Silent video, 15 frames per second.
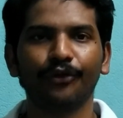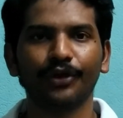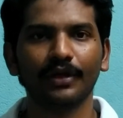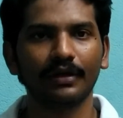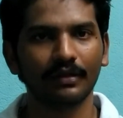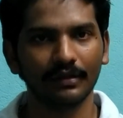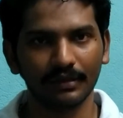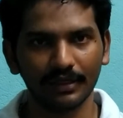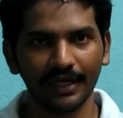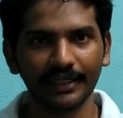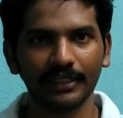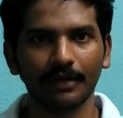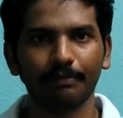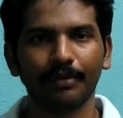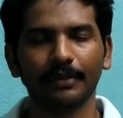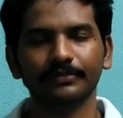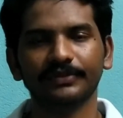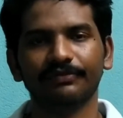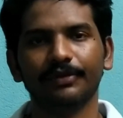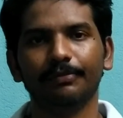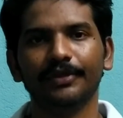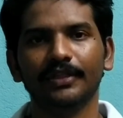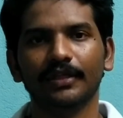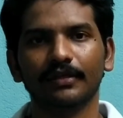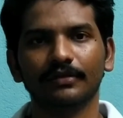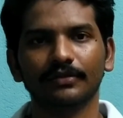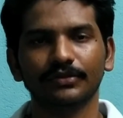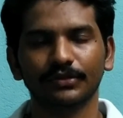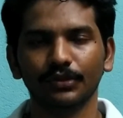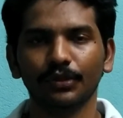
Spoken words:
fuel related pumps will be there.